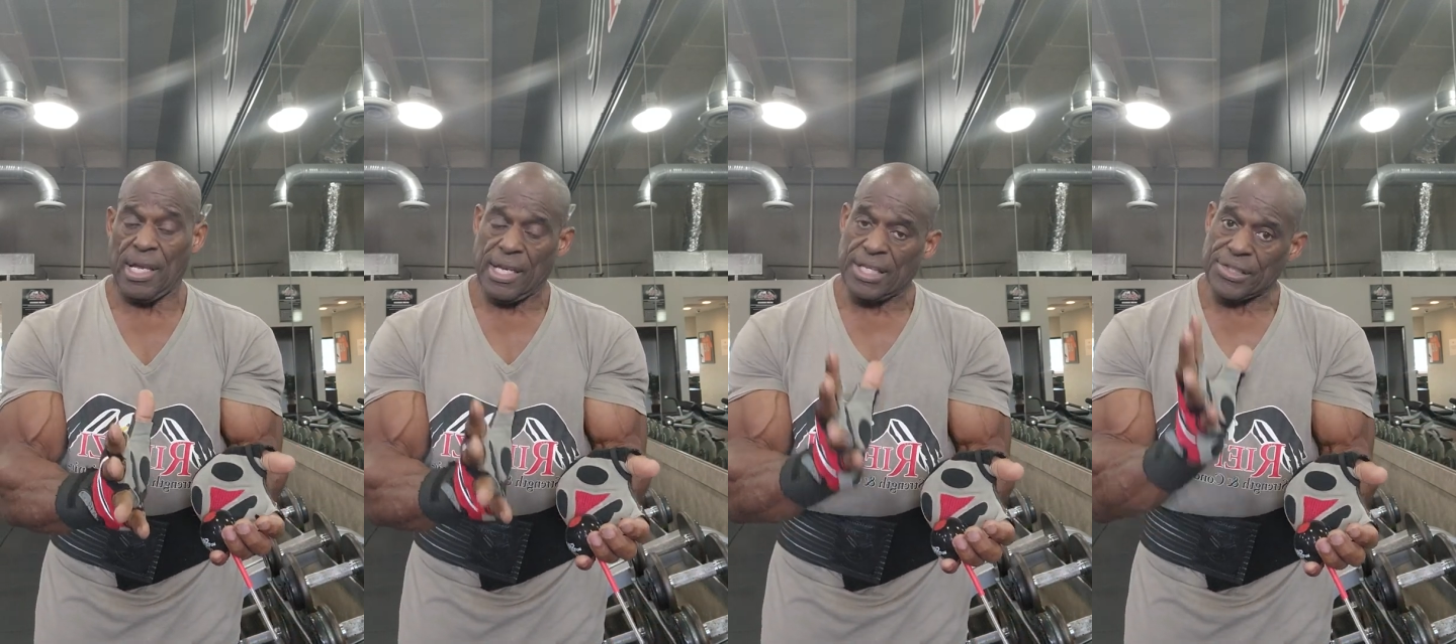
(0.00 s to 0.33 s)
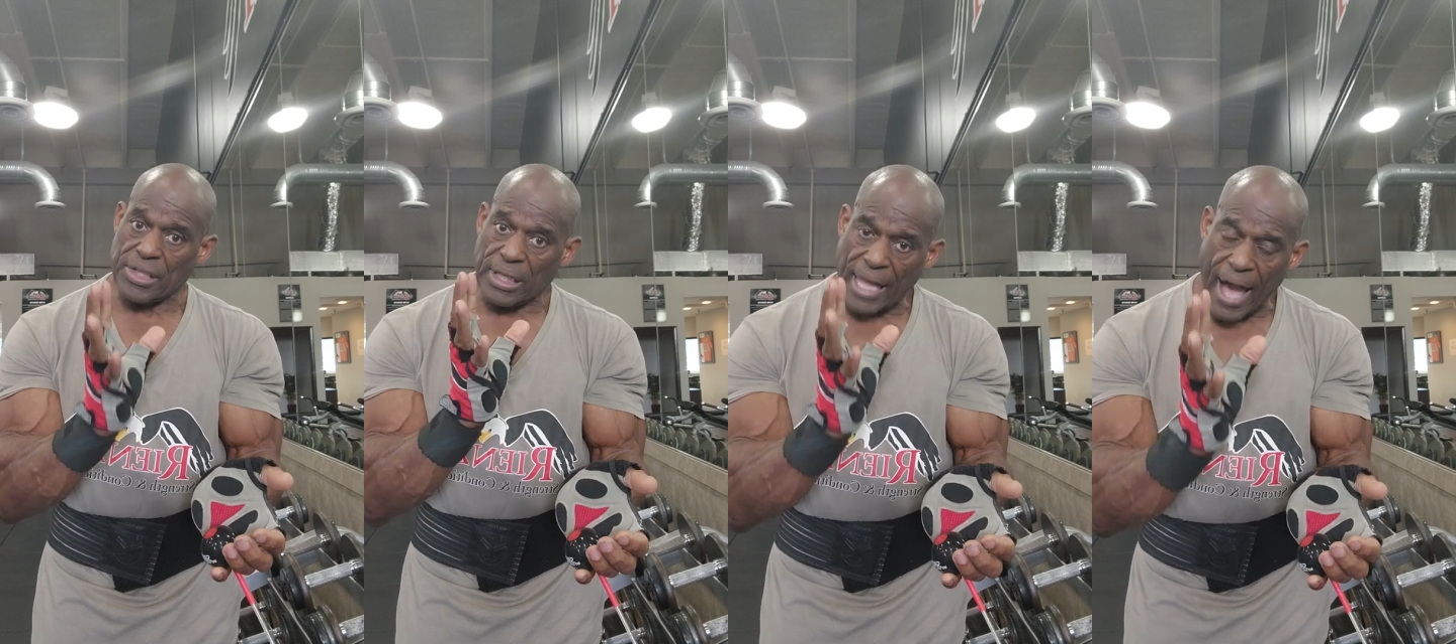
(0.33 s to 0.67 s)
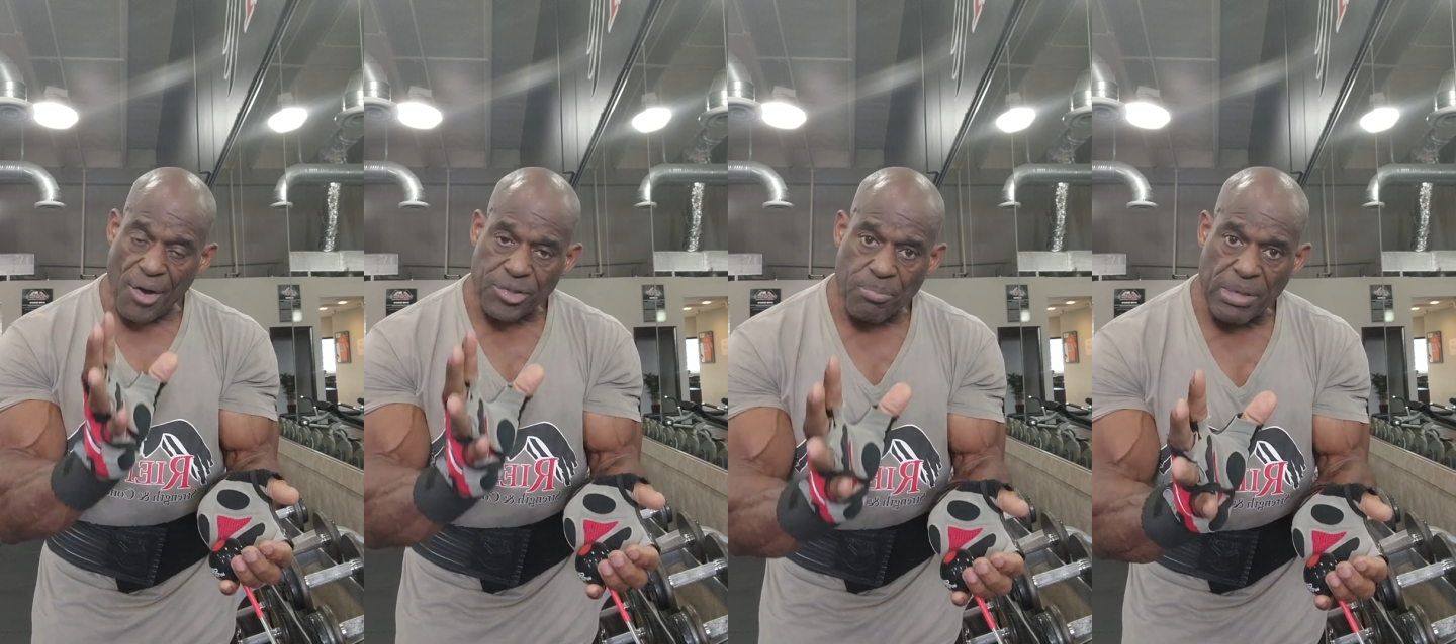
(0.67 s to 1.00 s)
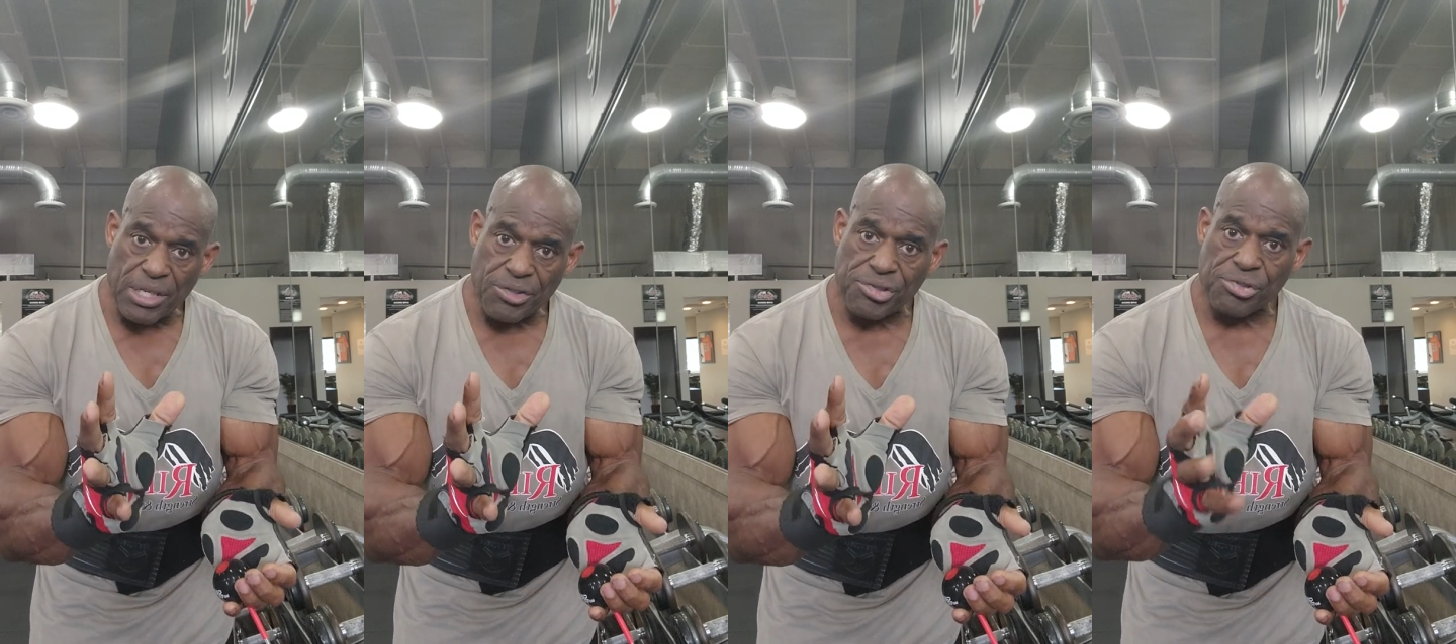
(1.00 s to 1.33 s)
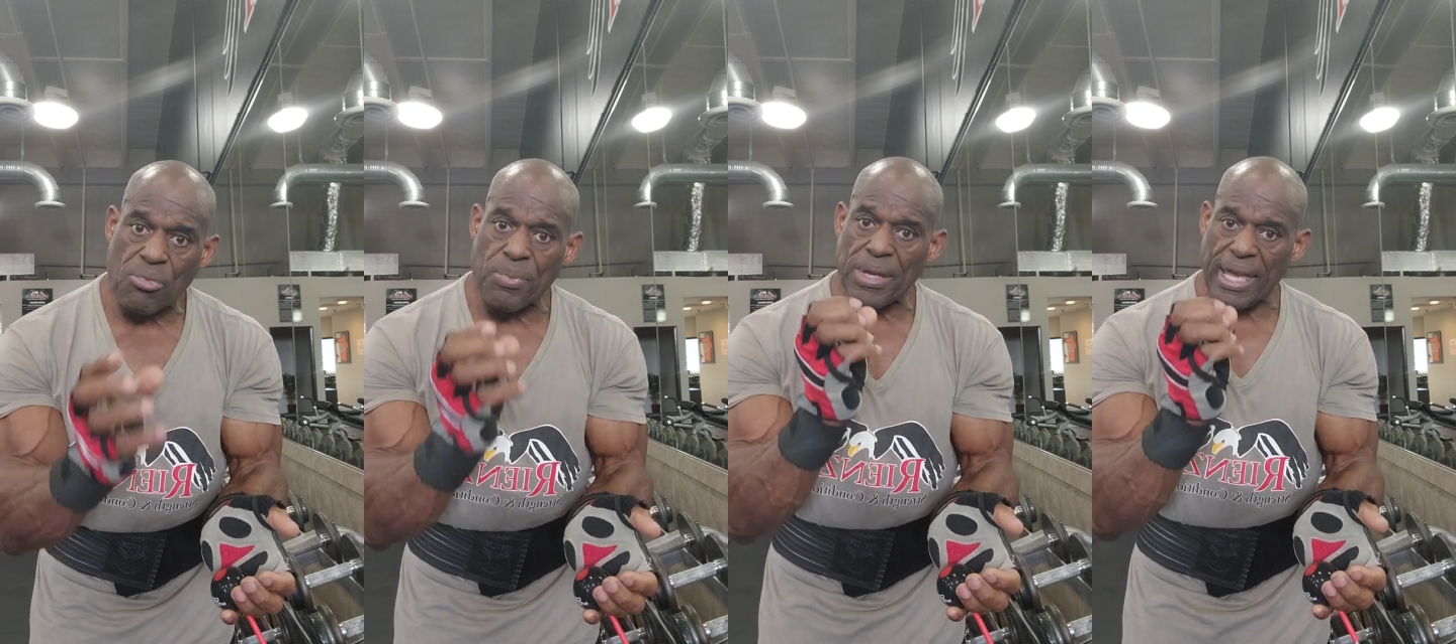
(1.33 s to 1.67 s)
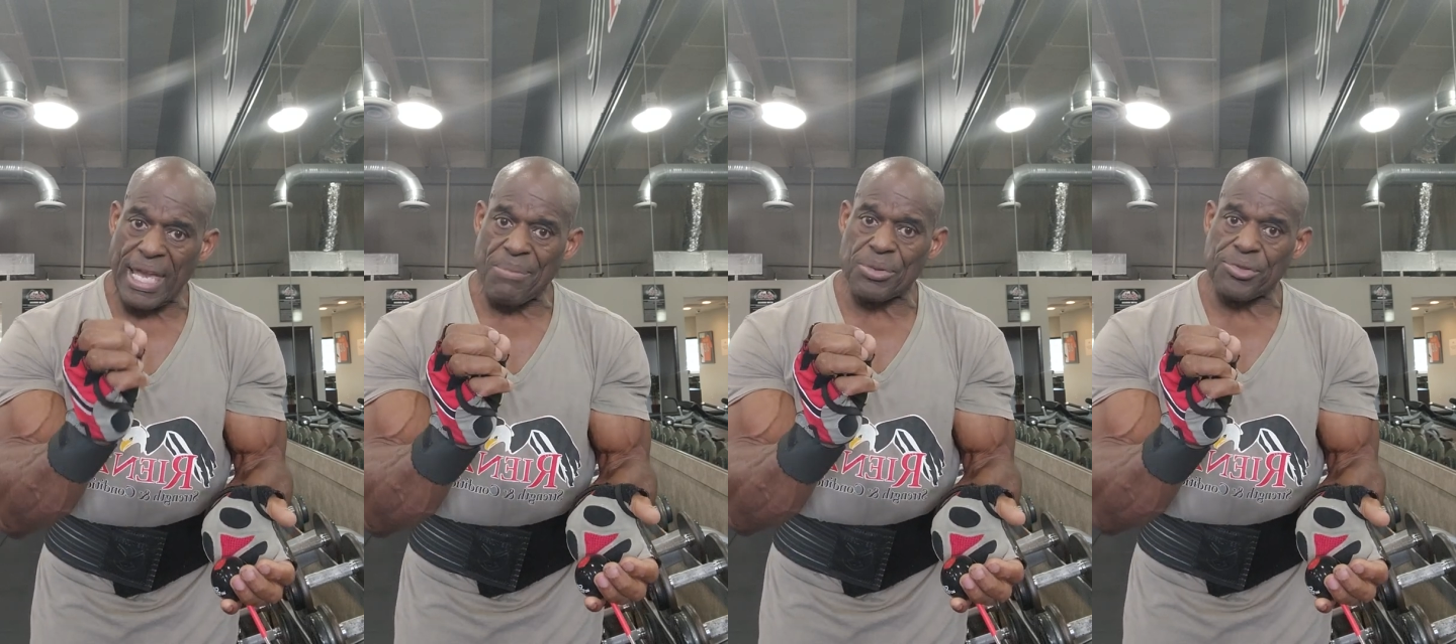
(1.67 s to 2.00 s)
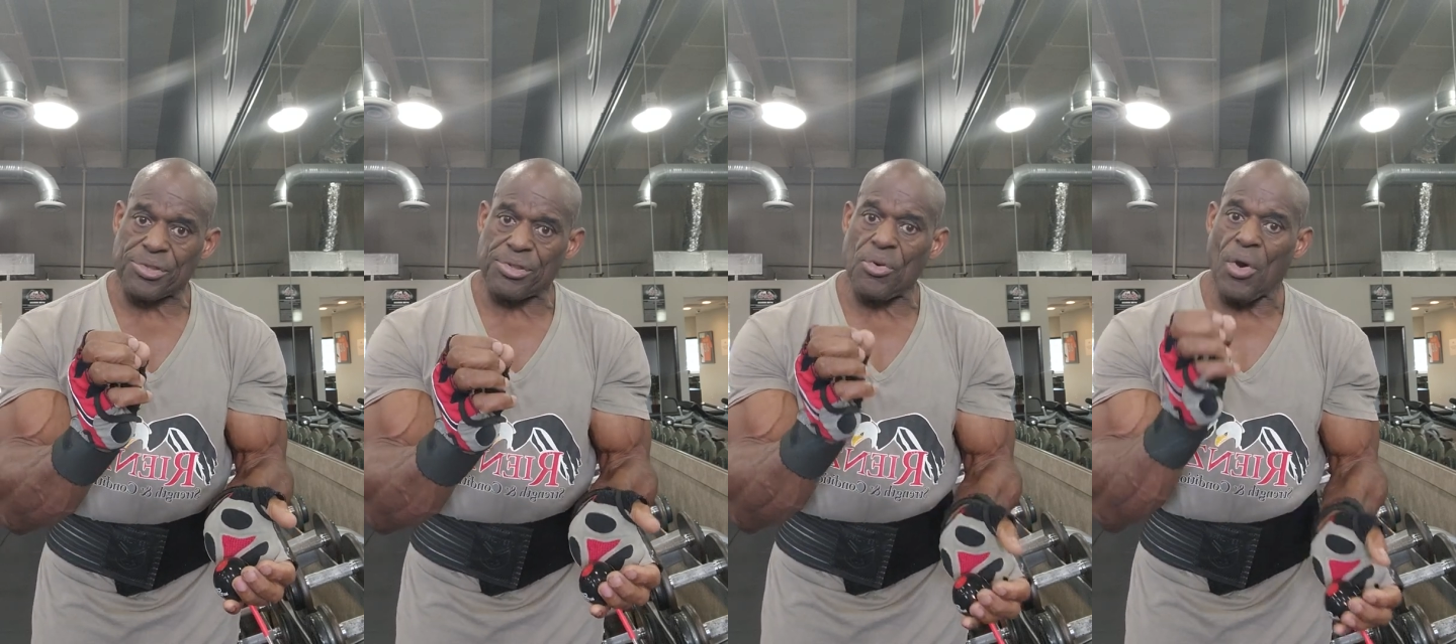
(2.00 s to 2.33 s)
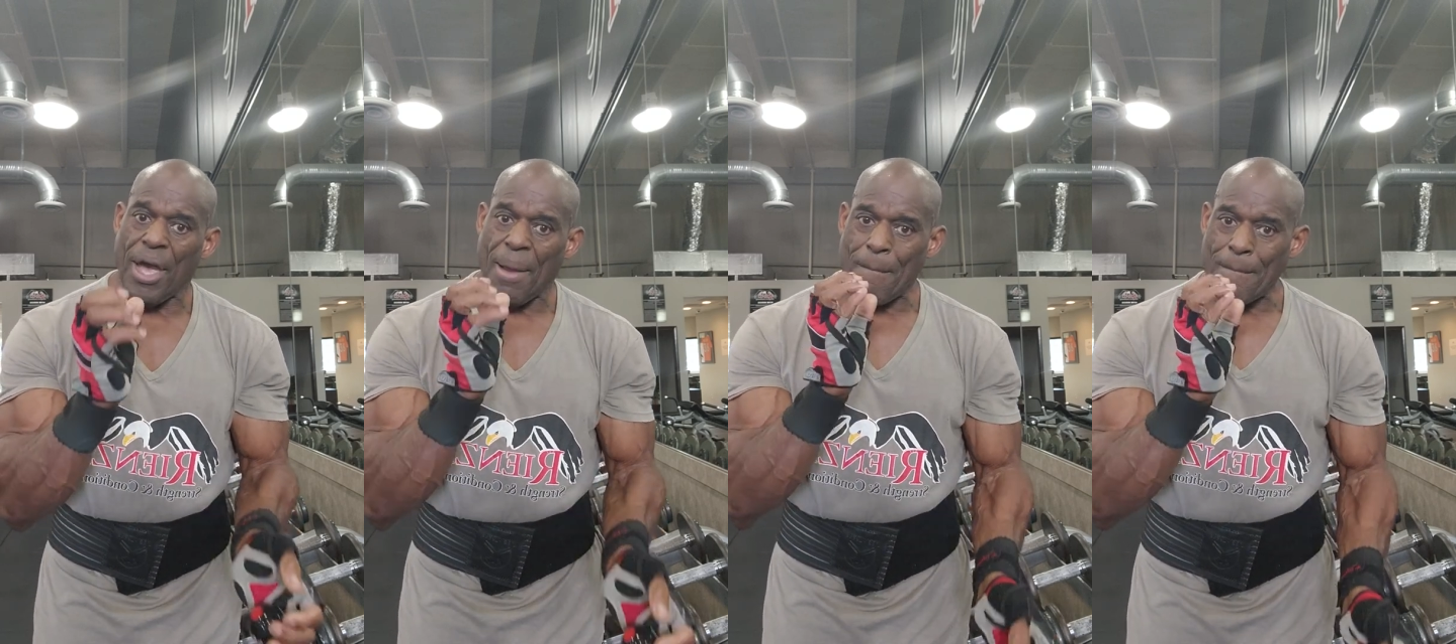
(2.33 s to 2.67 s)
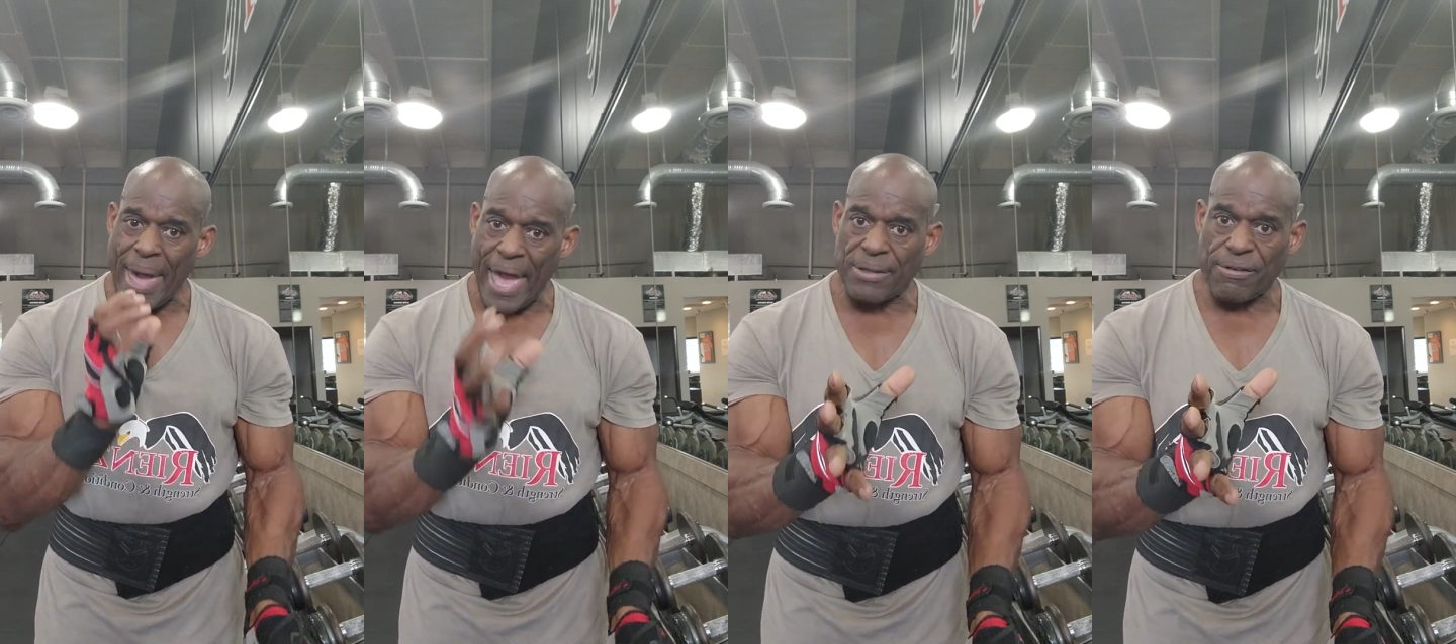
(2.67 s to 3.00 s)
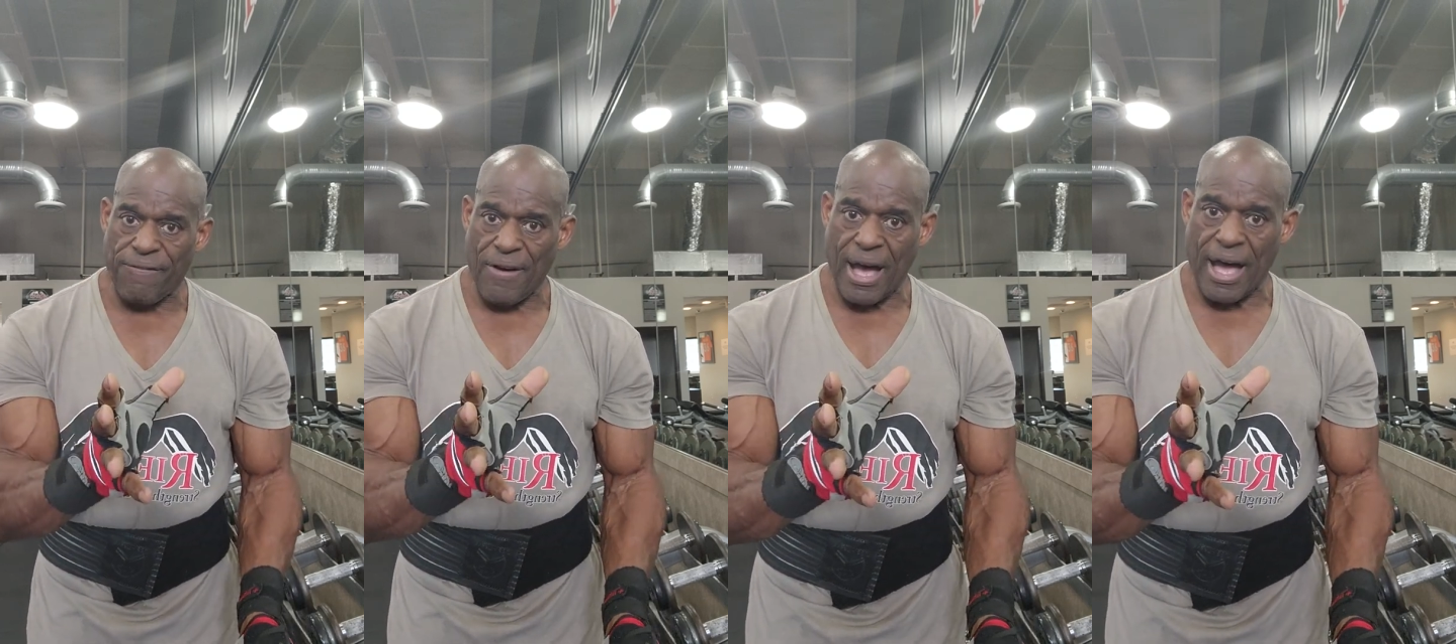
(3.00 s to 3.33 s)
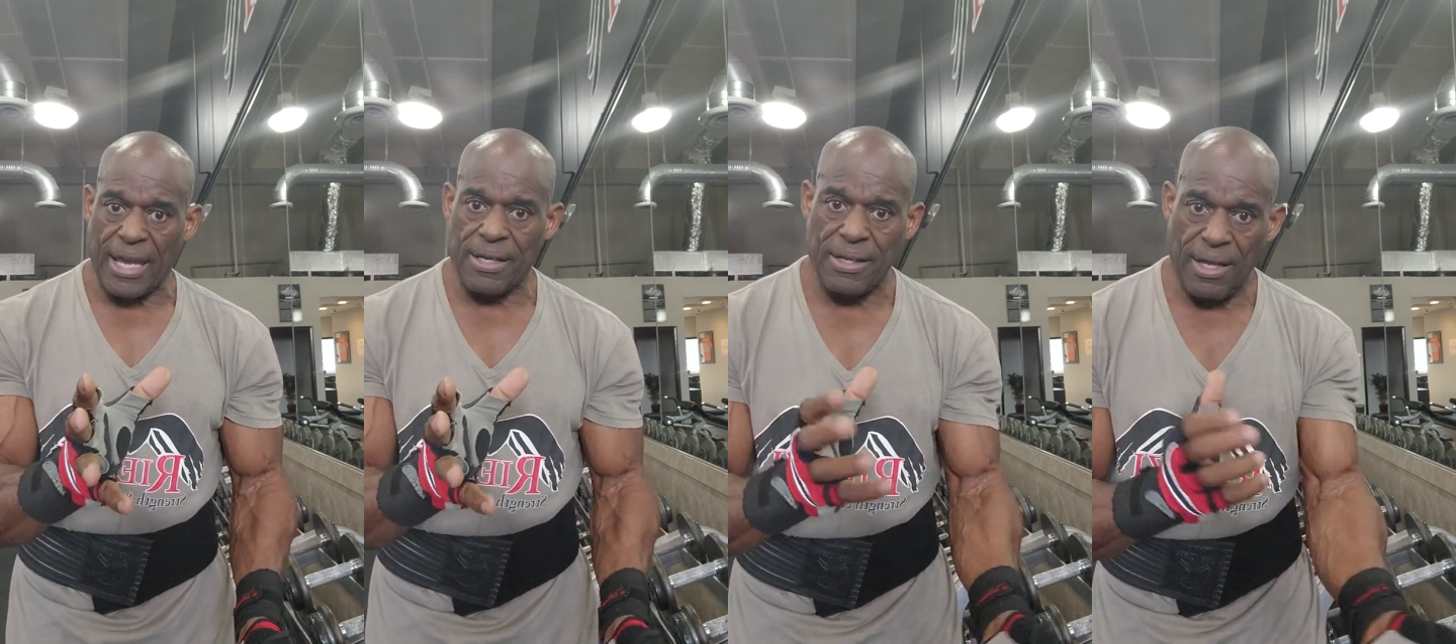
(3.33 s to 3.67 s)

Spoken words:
is it allows me to be able to magnify